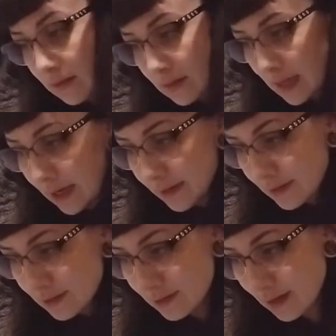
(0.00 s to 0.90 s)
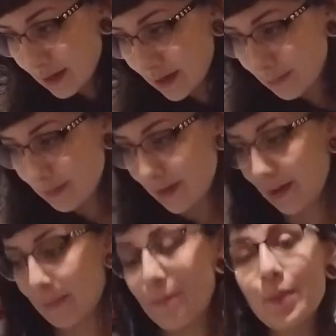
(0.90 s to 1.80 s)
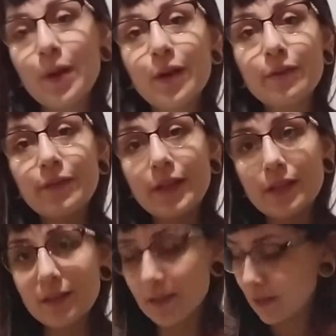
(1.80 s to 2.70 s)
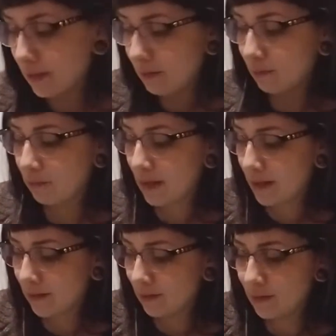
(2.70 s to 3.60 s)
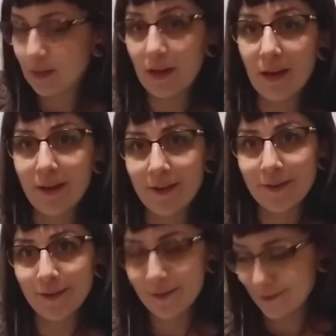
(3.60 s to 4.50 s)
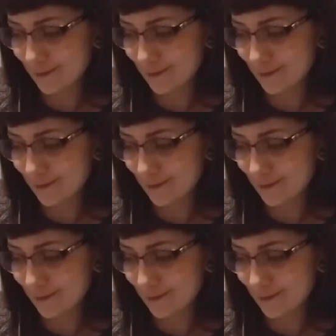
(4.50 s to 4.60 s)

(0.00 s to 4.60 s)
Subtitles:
Talia dug up a perfect round onion.